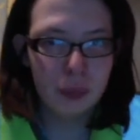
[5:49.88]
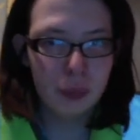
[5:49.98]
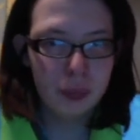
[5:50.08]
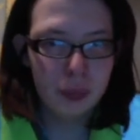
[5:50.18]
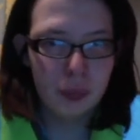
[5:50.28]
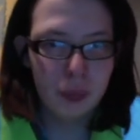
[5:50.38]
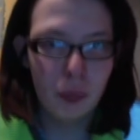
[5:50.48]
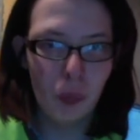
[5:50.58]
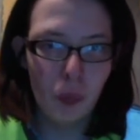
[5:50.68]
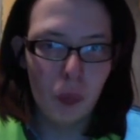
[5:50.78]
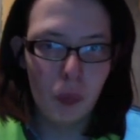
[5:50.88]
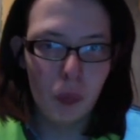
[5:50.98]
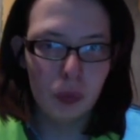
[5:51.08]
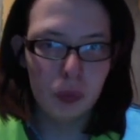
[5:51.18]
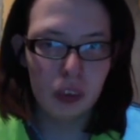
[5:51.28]
so
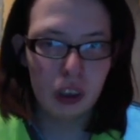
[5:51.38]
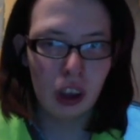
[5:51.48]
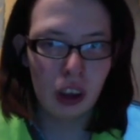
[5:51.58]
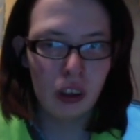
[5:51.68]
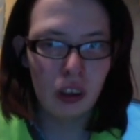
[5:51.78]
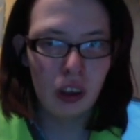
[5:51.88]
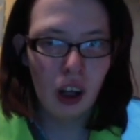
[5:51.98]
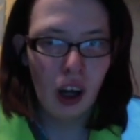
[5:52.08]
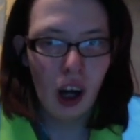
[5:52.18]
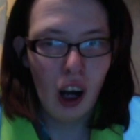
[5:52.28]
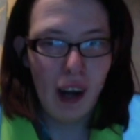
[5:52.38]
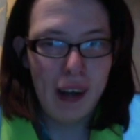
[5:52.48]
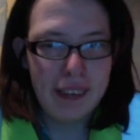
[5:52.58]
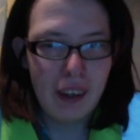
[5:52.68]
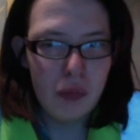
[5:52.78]
I don't really have
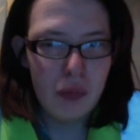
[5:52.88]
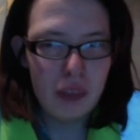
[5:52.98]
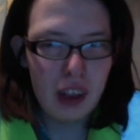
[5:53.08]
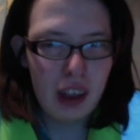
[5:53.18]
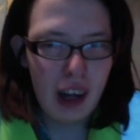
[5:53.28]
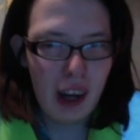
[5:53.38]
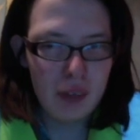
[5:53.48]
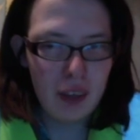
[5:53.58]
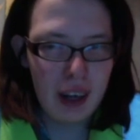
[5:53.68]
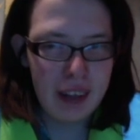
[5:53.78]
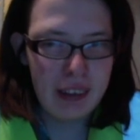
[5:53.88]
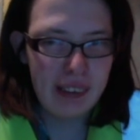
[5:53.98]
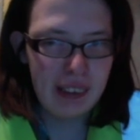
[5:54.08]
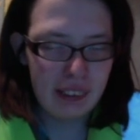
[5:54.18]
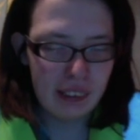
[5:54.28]
any insecurities,
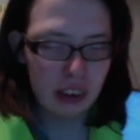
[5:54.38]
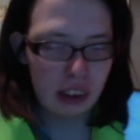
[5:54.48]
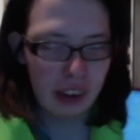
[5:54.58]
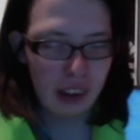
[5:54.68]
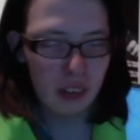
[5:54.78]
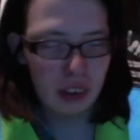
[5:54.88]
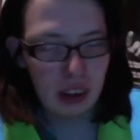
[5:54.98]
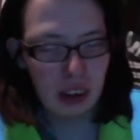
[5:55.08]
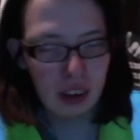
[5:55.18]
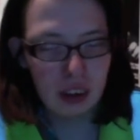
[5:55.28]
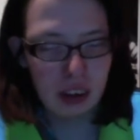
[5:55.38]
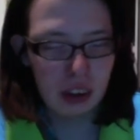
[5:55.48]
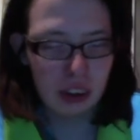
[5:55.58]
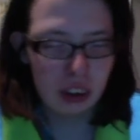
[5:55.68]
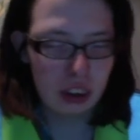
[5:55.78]
it's just
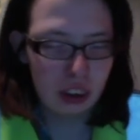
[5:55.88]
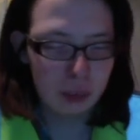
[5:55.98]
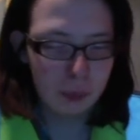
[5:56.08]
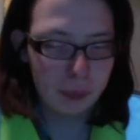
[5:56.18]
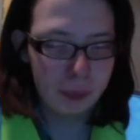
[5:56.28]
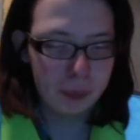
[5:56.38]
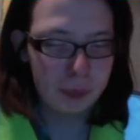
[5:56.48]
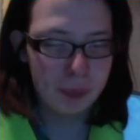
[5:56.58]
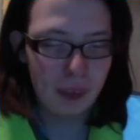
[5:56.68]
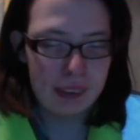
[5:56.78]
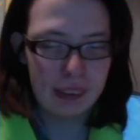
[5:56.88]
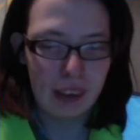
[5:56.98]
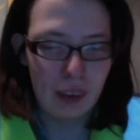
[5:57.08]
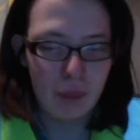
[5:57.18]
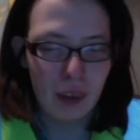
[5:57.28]
basically people putting me down.
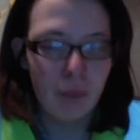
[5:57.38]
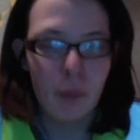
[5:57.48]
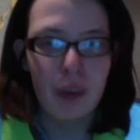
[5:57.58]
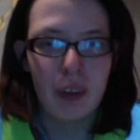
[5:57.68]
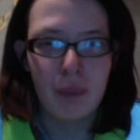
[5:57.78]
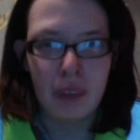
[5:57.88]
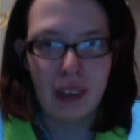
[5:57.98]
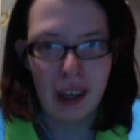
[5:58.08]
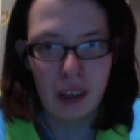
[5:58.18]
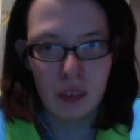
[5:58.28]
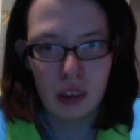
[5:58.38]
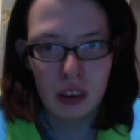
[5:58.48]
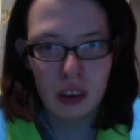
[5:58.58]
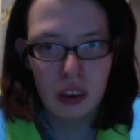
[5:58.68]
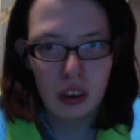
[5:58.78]
But
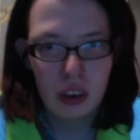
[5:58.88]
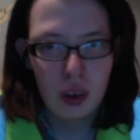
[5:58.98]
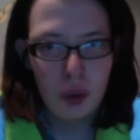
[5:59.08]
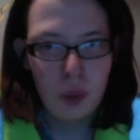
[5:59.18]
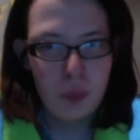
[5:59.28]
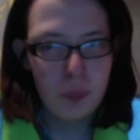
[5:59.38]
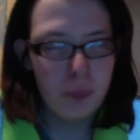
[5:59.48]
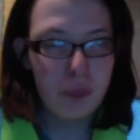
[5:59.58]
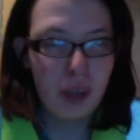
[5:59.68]
like I say,